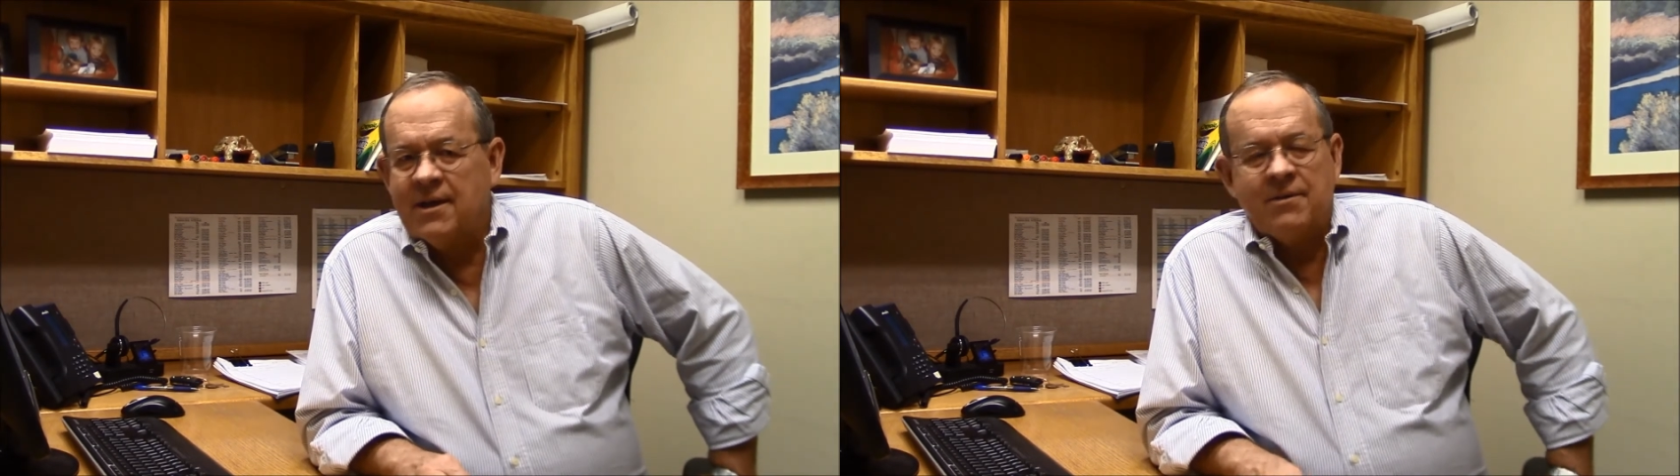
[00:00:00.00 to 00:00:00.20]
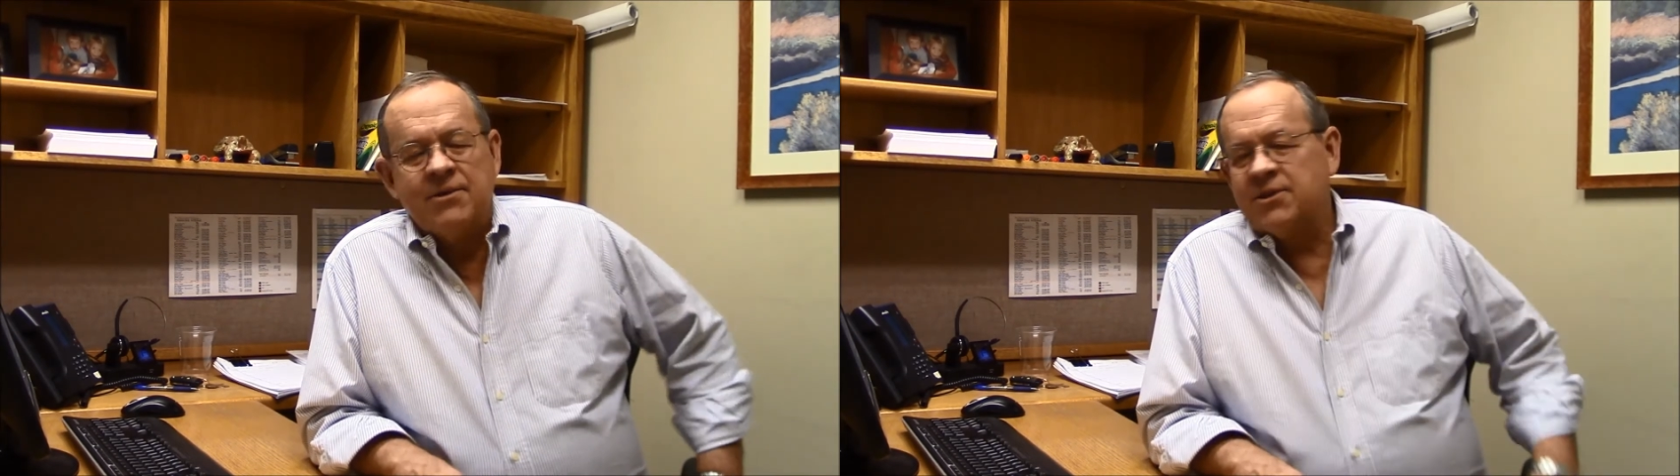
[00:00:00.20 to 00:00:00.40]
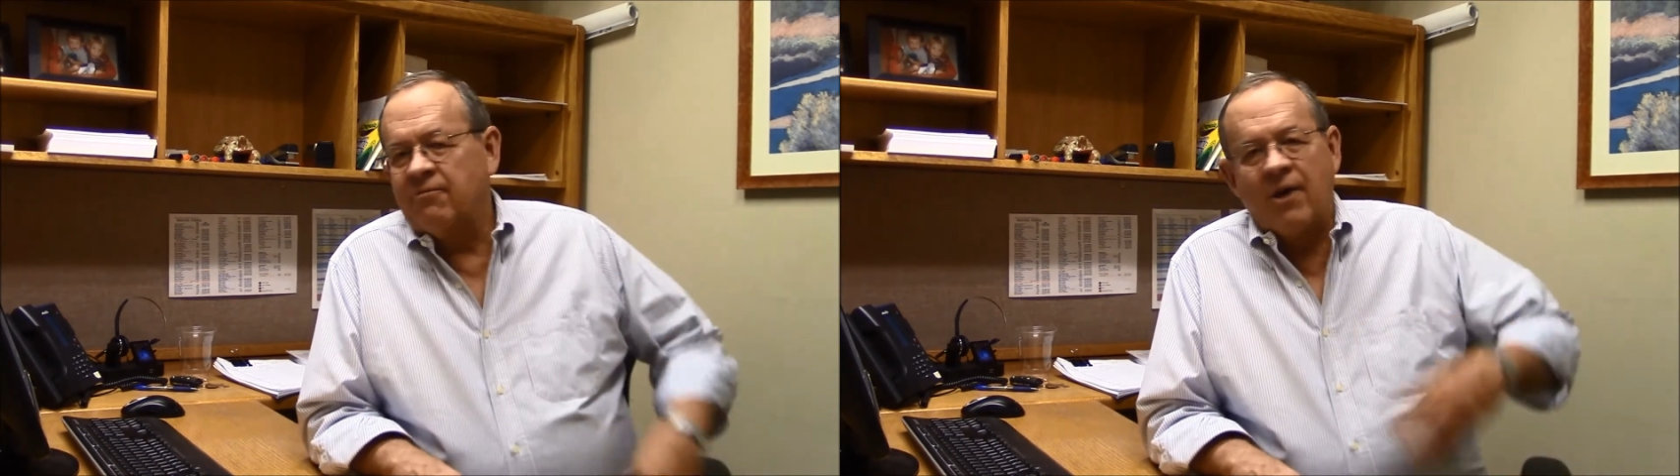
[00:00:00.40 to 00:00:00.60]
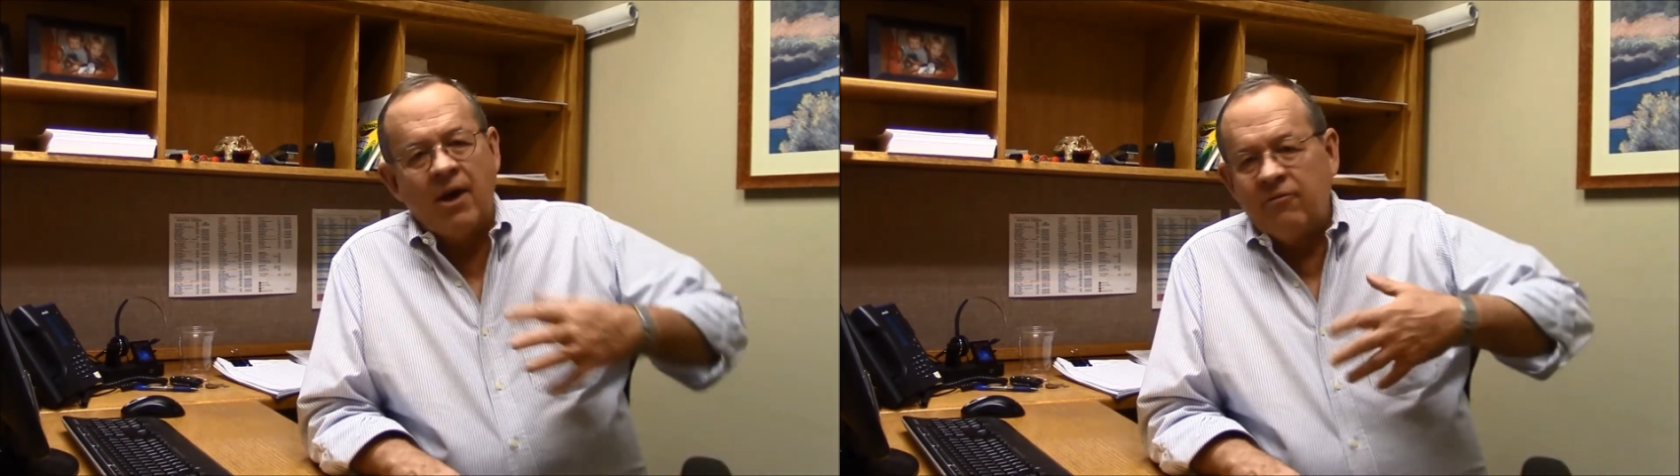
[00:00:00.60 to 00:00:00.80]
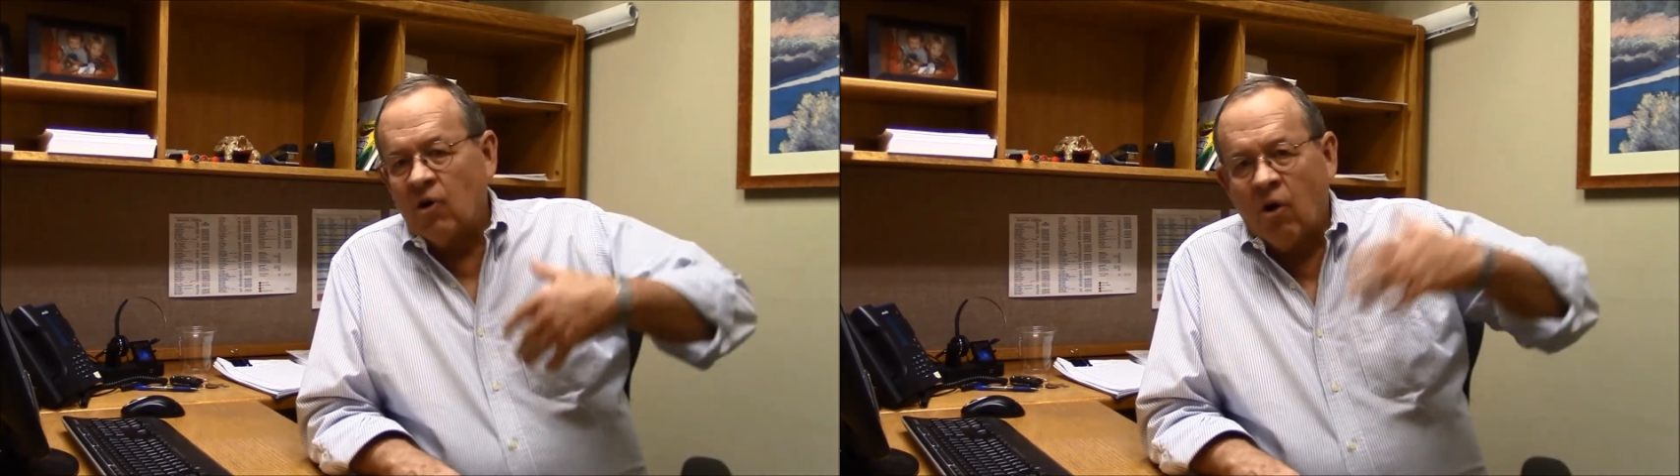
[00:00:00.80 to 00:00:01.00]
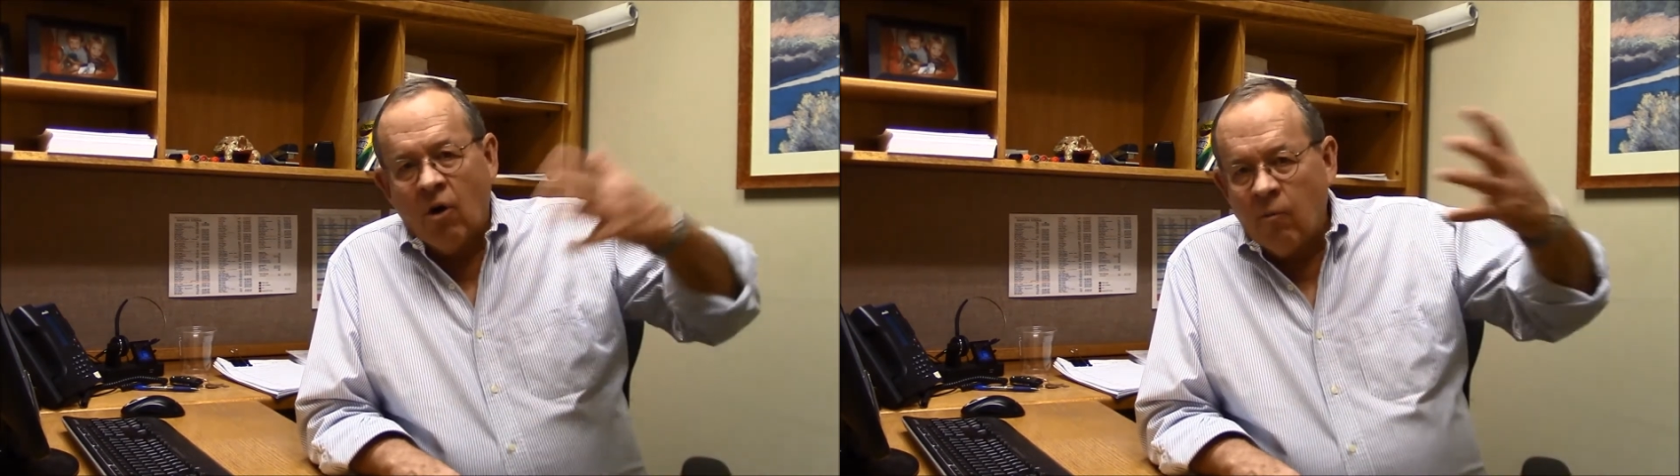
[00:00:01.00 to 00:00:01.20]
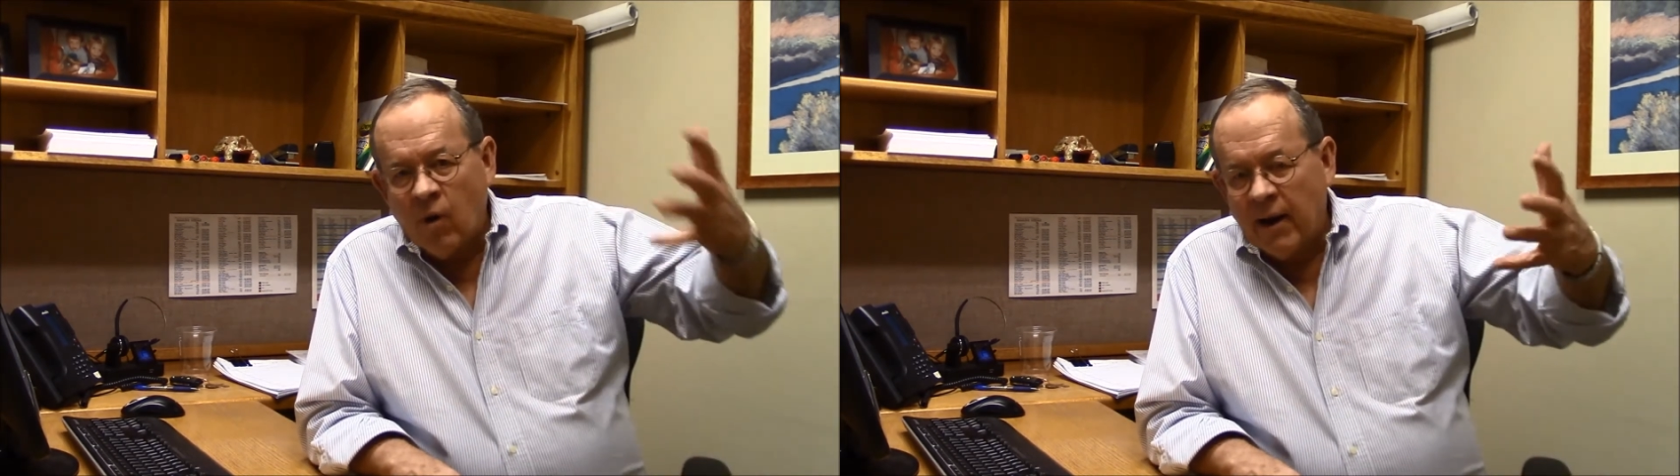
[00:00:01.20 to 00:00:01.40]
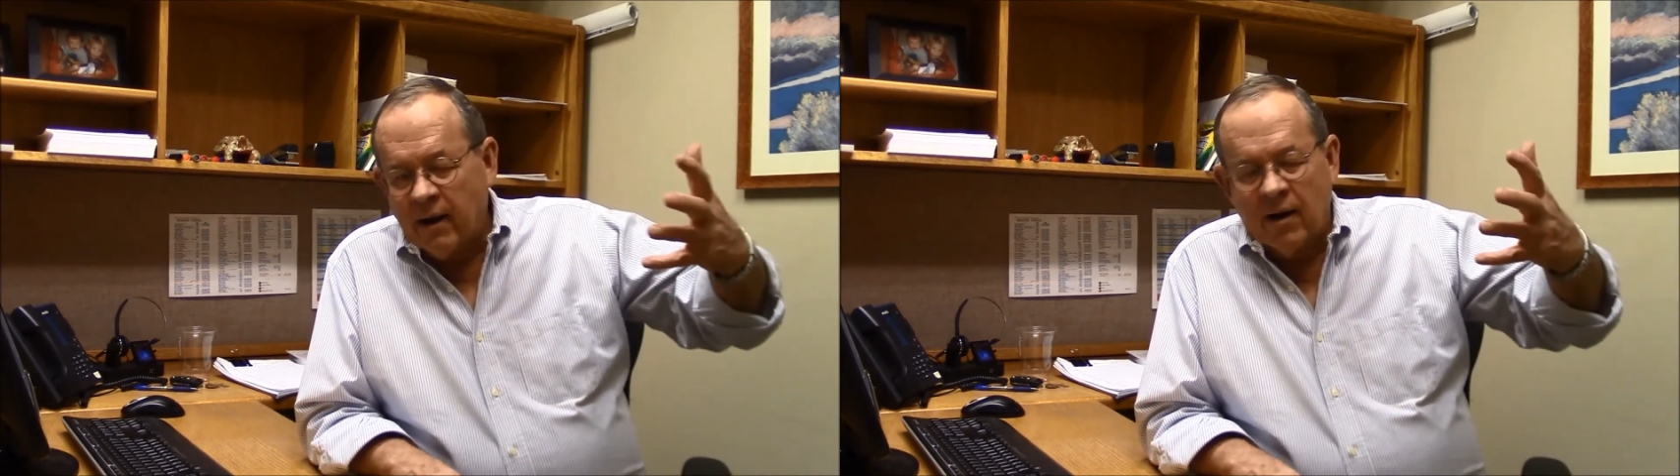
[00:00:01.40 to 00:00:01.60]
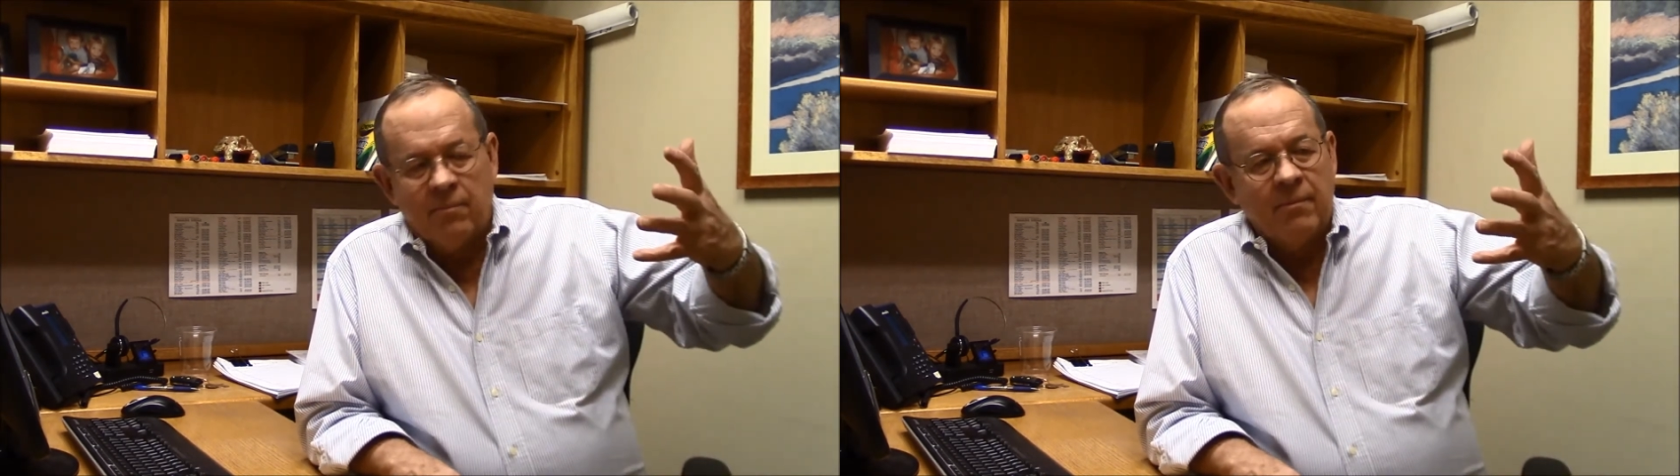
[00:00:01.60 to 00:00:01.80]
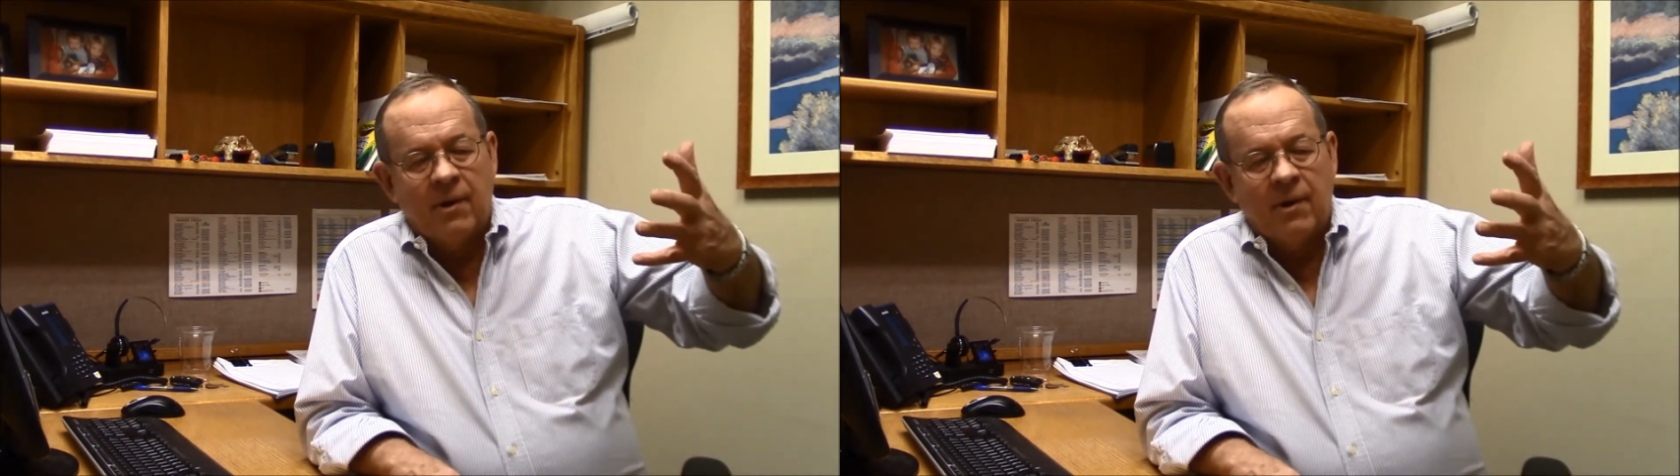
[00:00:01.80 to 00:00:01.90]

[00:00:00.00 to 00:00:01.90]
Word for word: As the value of your home went up,